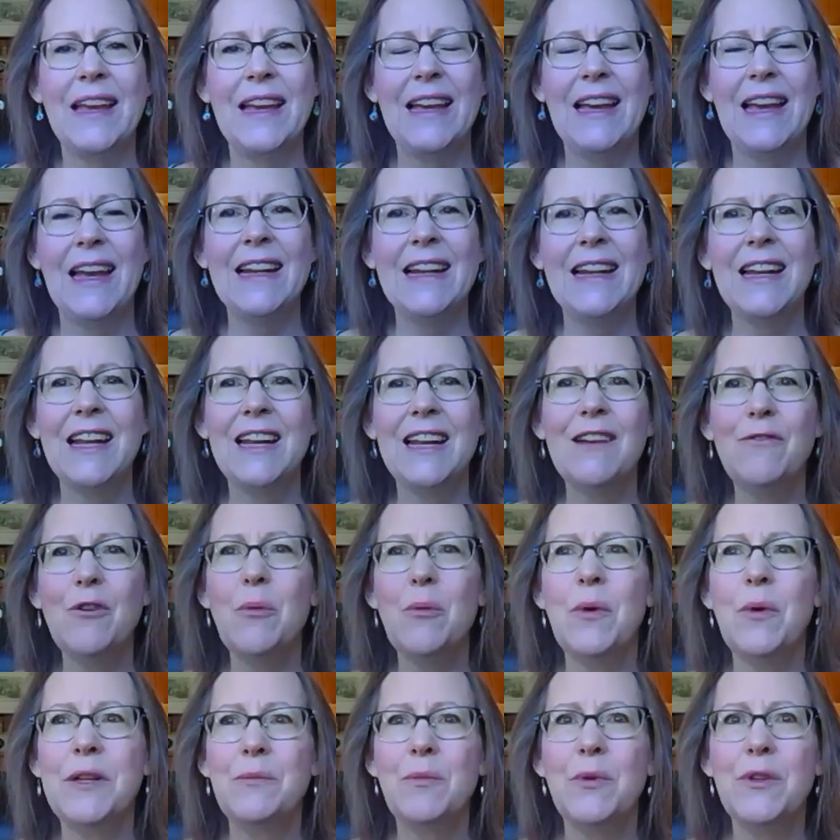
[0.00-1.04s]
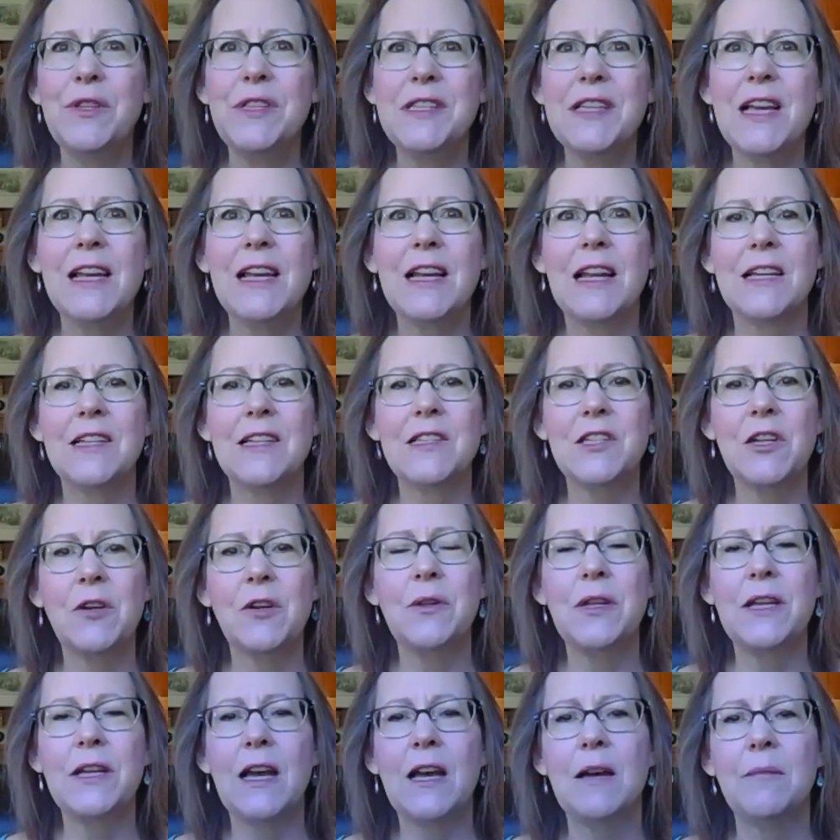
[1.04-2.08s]
And everyone will say, like
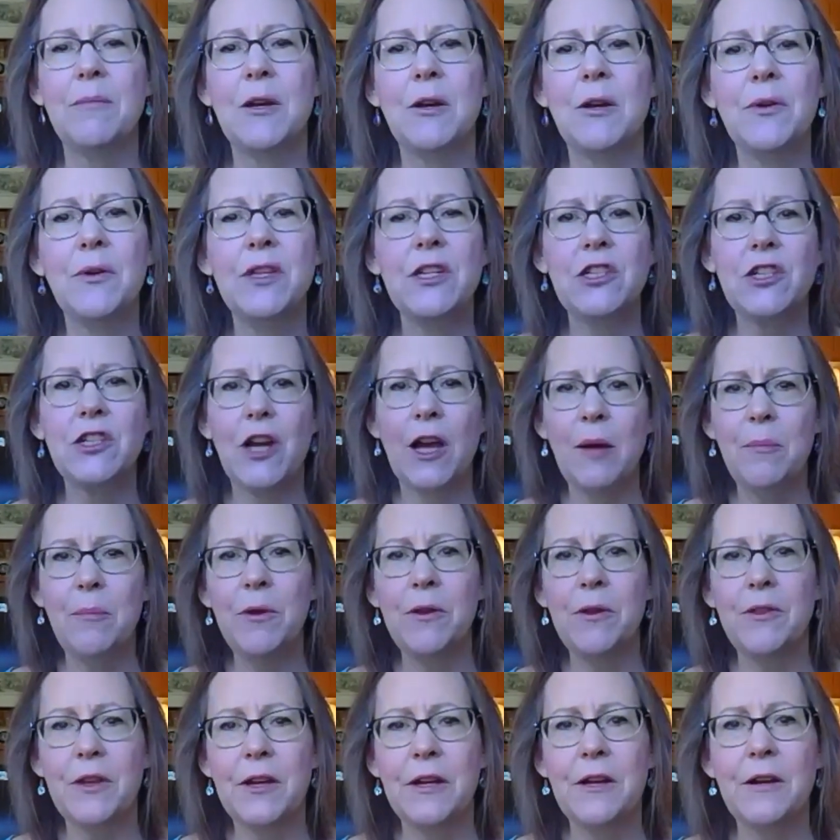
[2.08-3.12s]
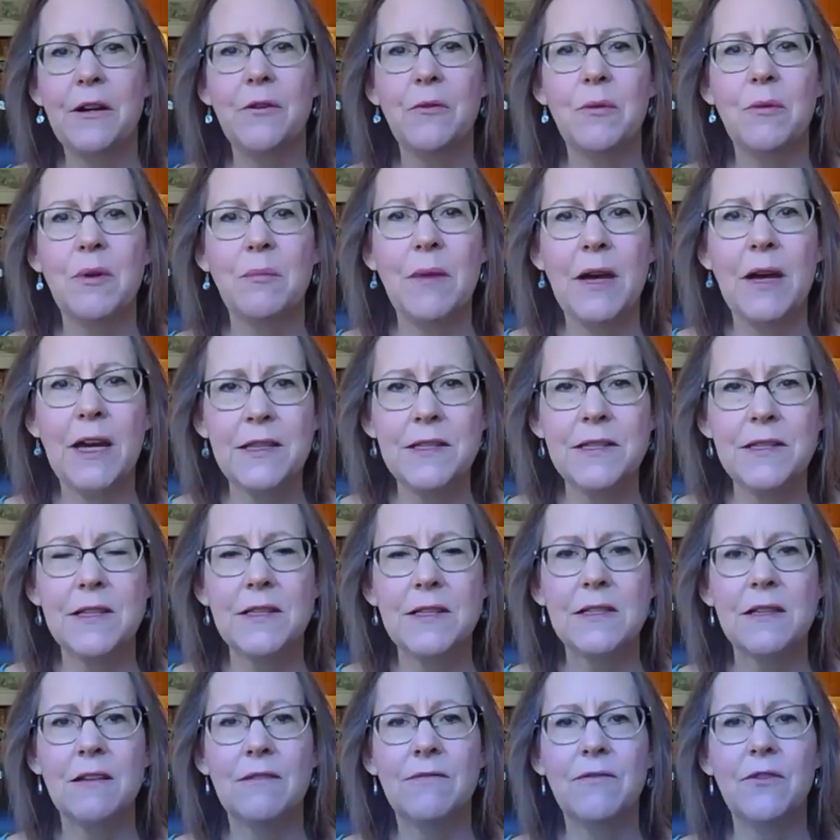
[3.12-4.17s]
Stoneleigh Abbey, oh, the chapel there reminds
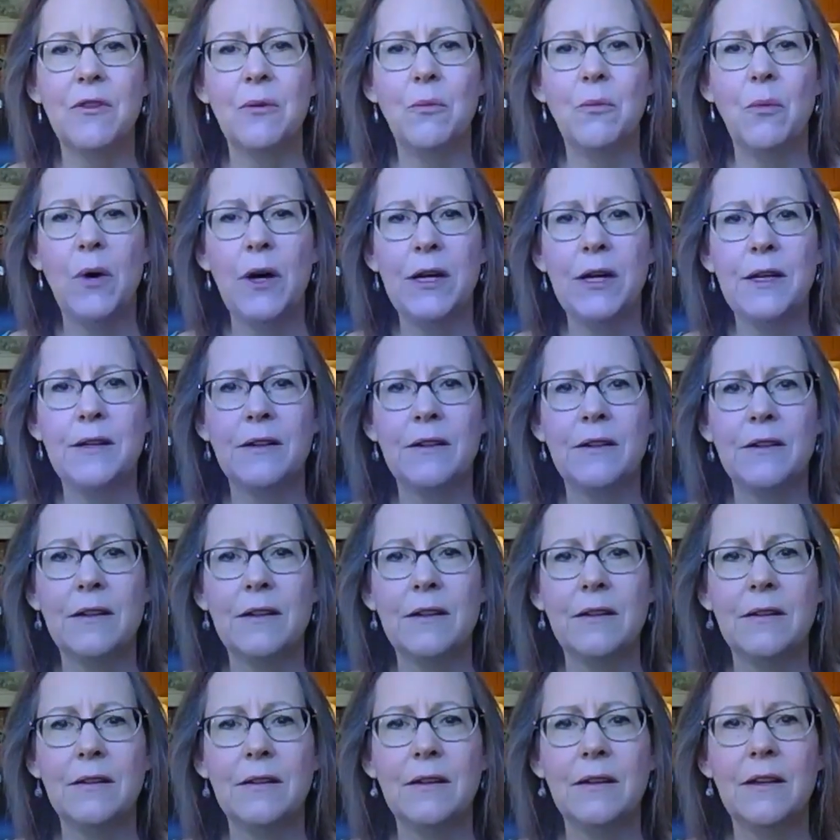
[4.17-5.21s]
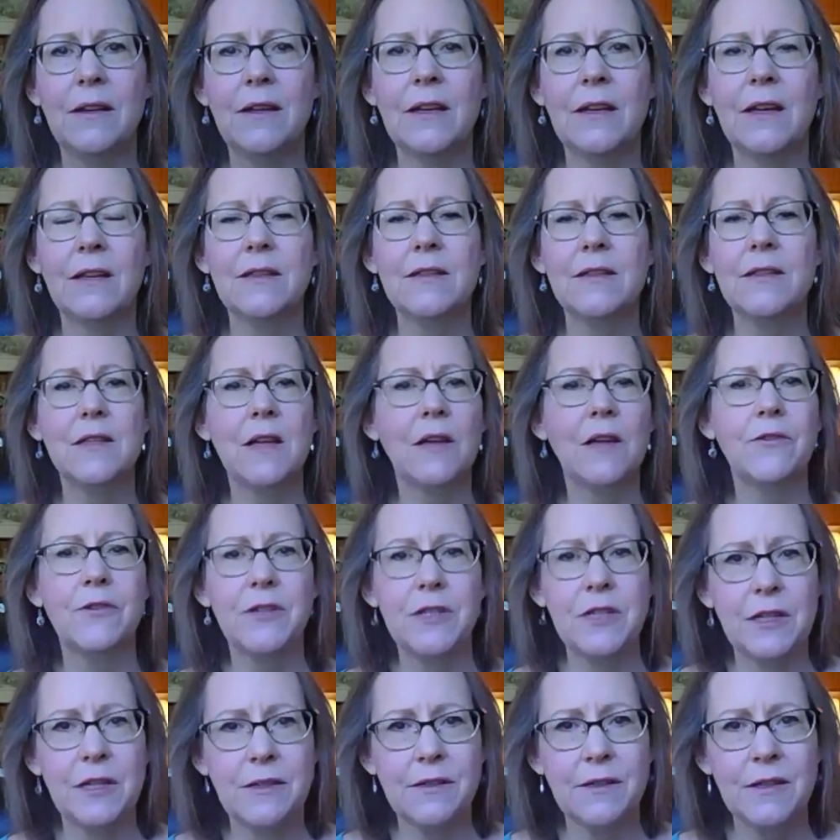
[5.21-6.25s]
us of the one at
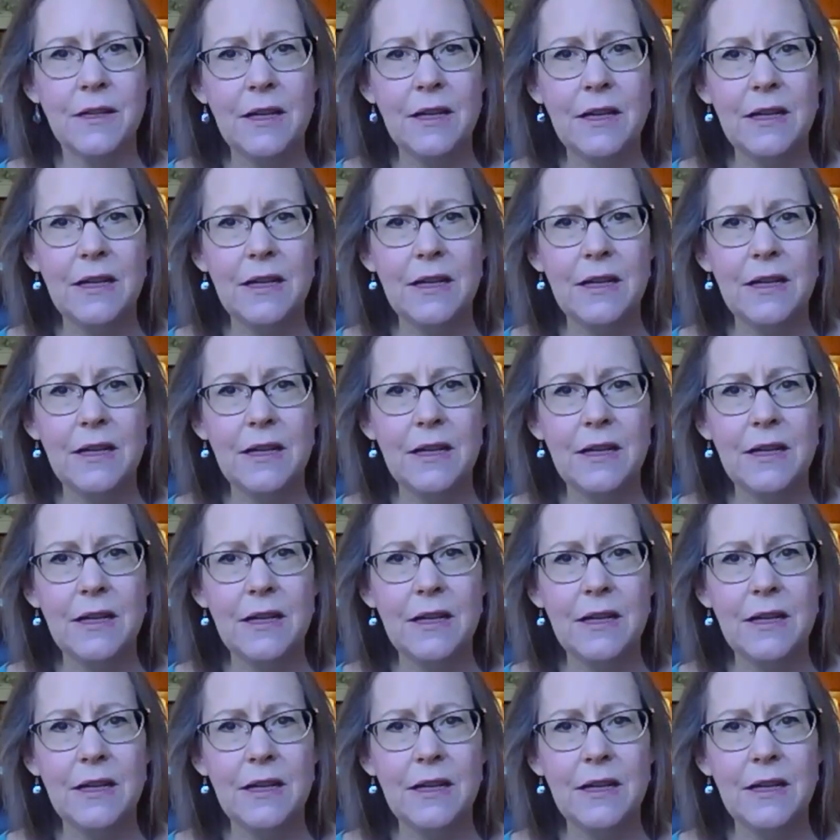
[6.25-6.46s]
Southerton.